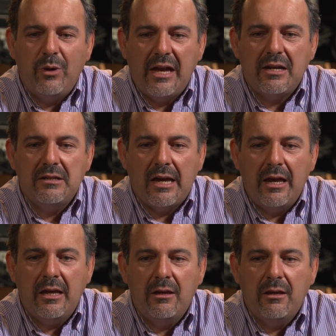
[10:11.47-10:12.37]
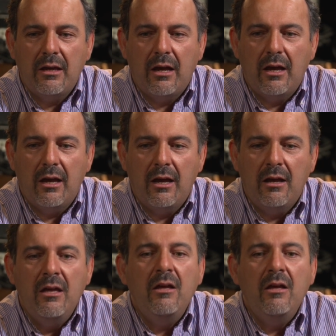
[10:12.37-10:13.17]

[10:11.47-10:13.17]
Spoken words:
We had a day where